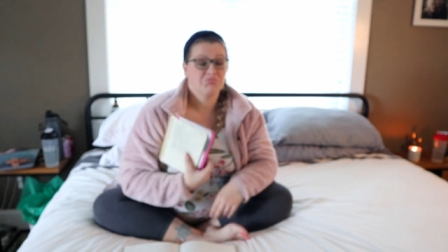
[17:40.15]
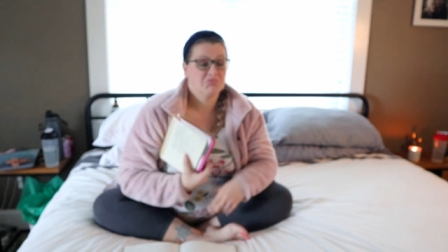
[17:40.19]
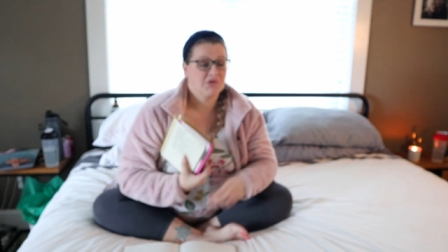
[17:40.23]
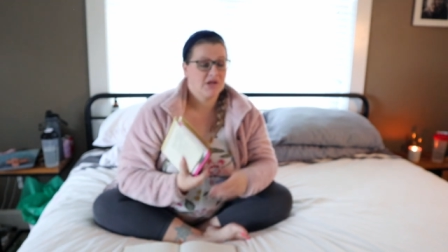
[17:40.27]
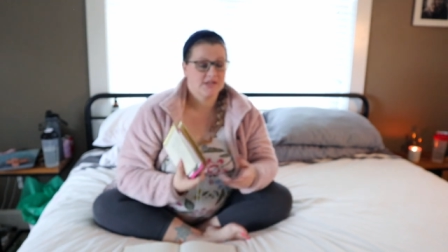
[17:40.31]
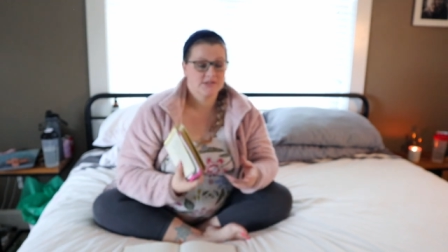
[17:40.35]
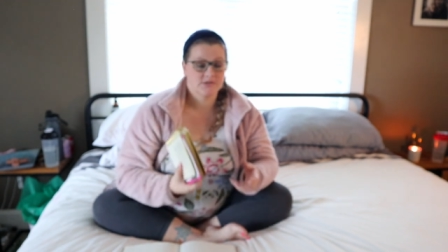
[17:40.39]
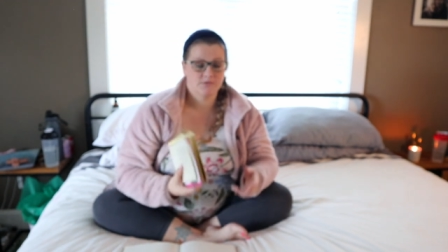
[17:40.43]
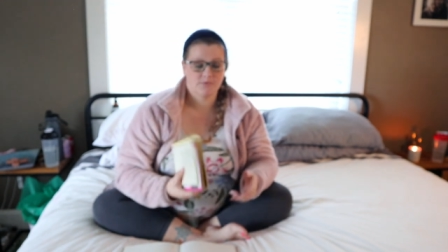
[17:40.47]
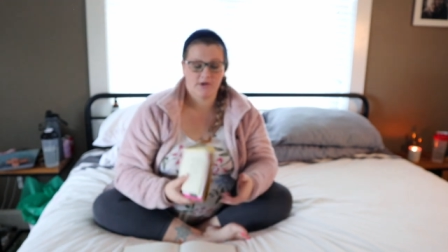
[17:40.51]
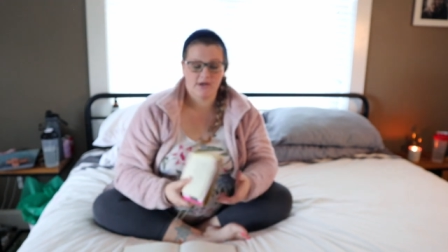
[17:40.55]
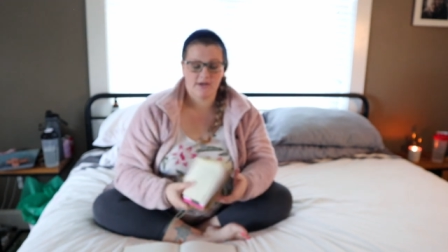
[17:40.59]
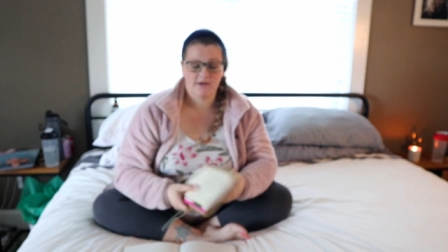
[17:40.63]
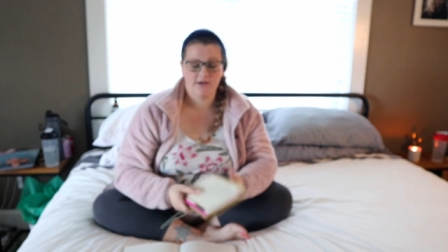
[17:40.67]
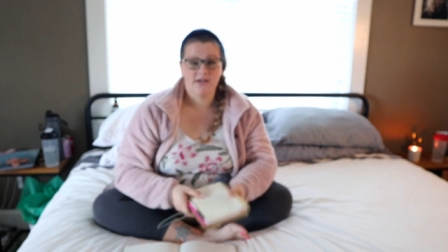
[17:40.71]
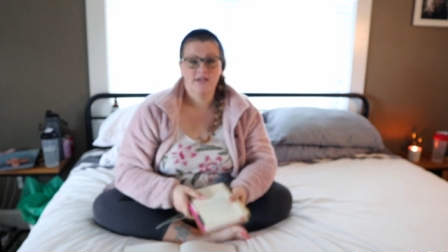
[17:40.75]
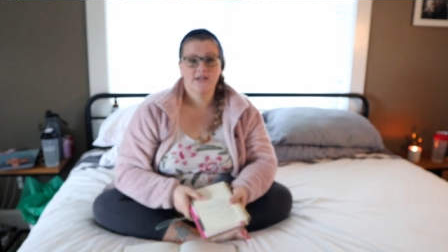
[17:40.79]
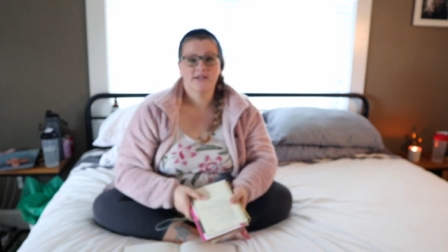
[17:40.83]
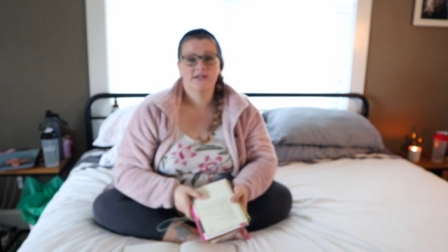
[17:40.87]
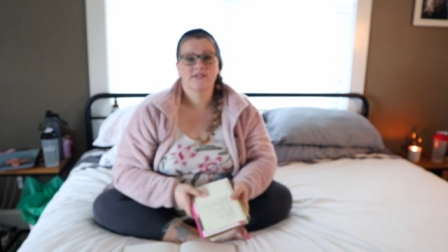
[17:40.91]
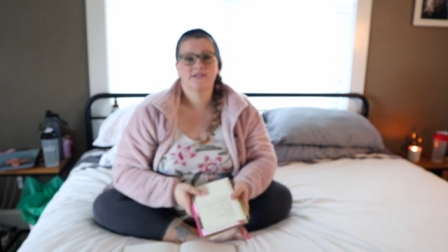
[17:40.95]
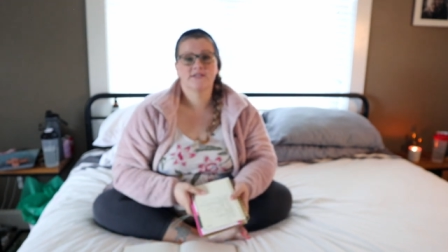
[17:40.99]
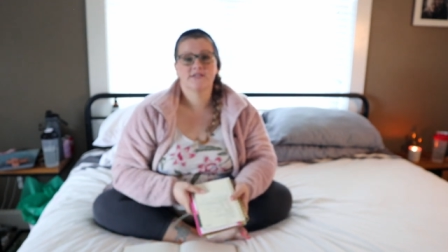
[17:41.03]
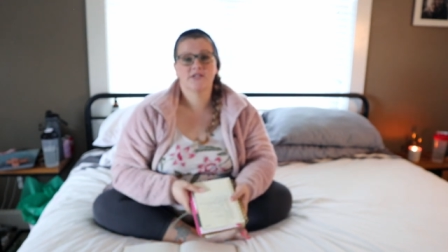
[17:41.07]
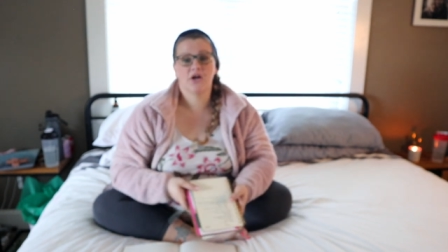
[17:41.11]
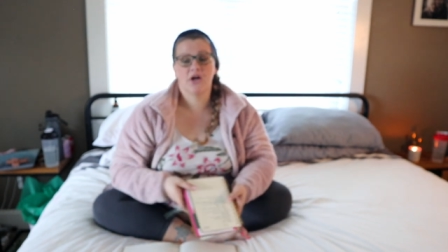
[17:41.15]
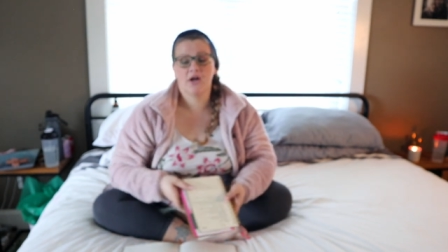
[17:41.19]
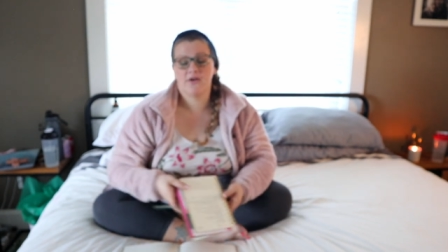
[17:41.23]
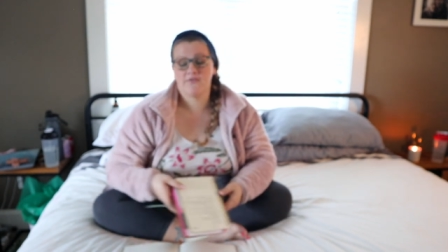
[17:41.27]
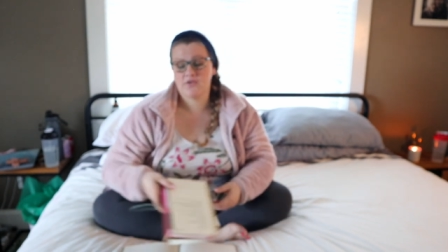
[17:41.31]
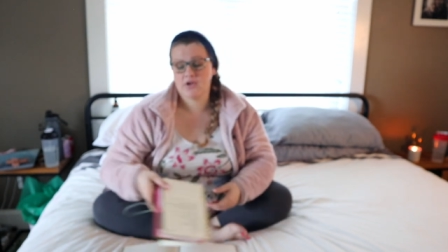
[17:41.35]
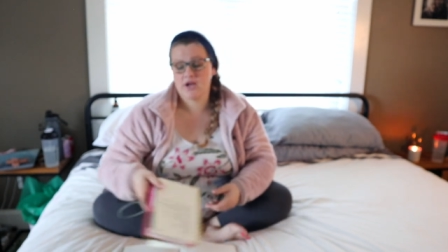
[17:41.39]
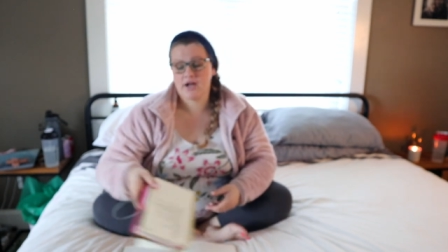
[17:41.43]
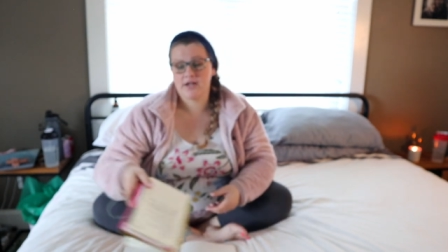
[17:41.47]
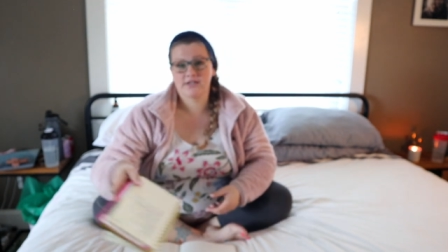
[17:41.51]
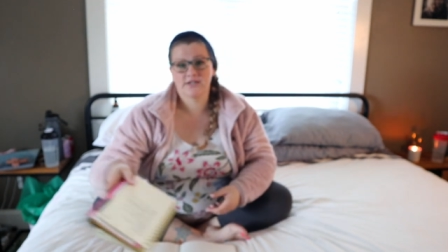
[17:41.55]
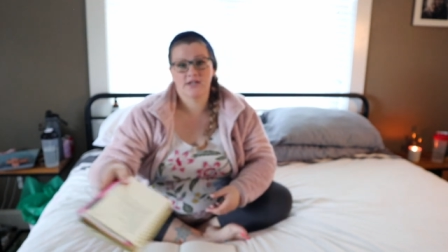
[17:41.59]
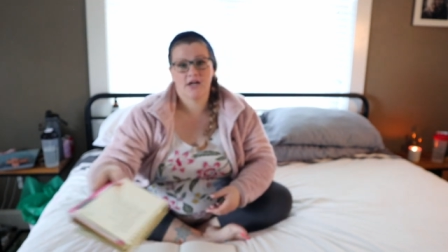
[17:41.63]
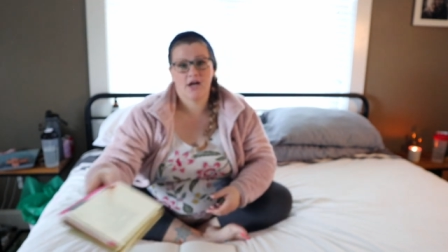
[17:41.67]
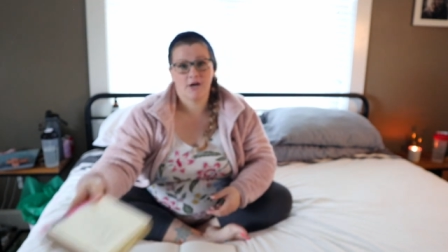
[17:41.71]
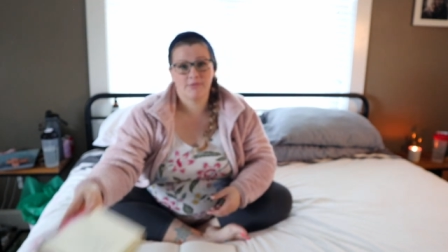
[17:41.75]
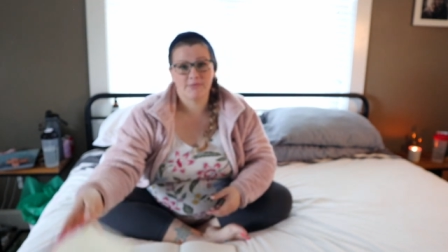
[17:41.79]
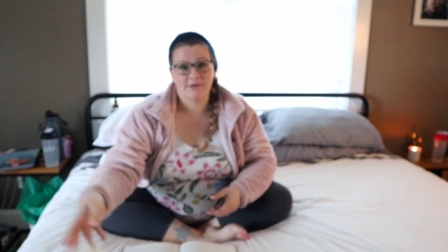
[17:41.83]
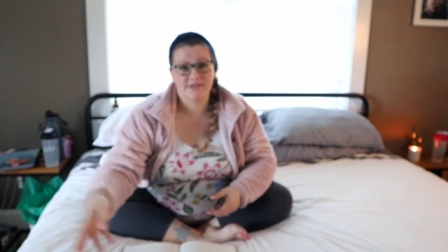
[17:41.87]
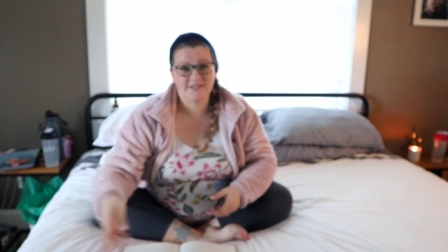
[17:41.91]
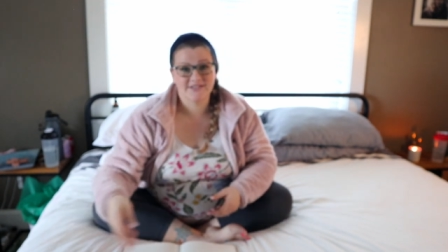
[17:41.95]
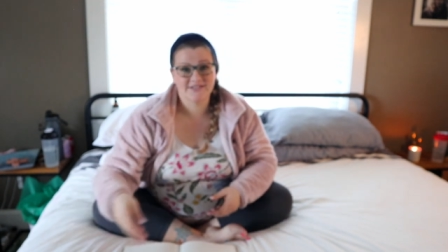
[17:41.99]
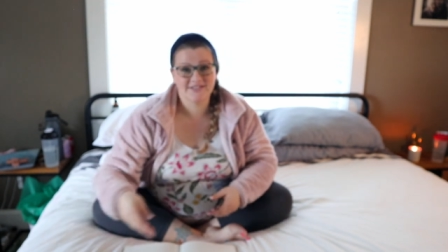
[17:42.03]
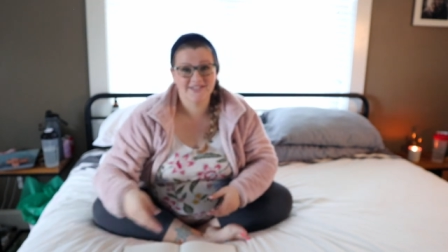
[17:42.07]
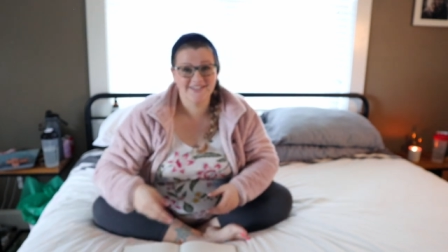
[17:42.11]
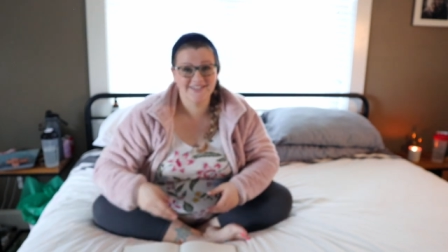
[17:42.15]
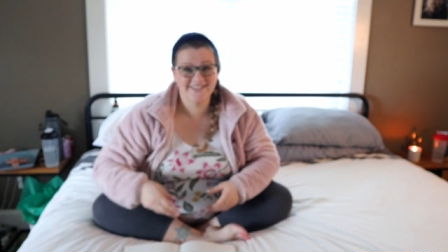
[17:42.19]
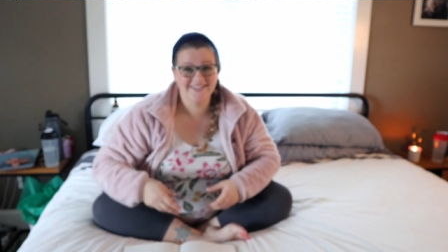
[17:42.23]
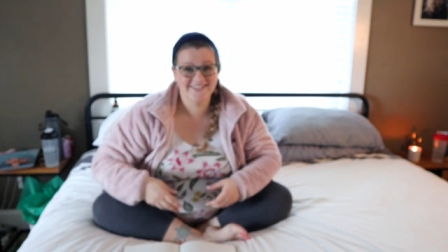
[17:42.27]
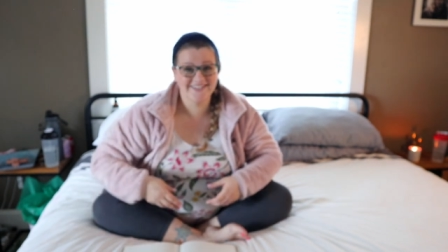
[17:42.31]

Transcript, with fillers: Guess what? Still haven't gotten to hummus.